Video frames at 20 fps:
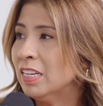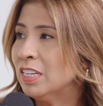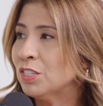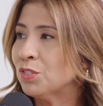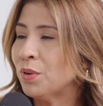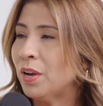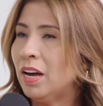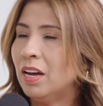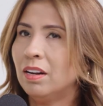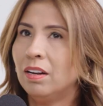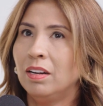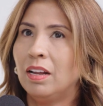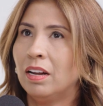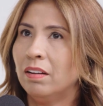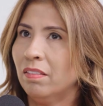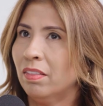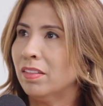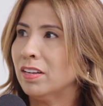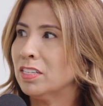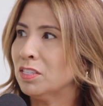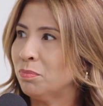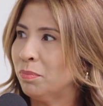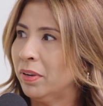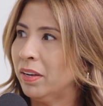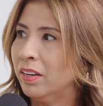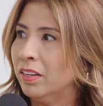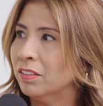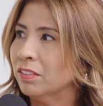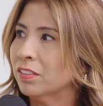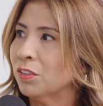So I had a lot of things
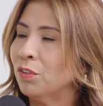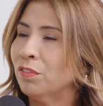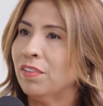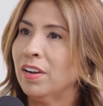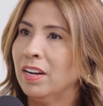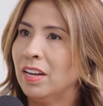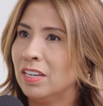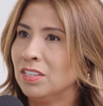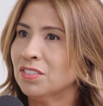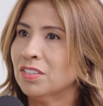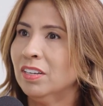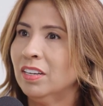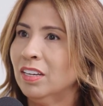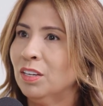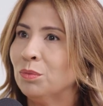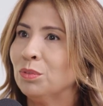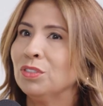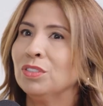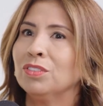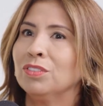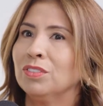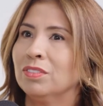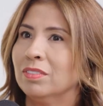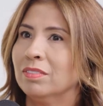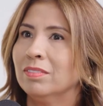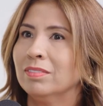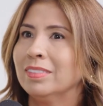paid. So financially, it was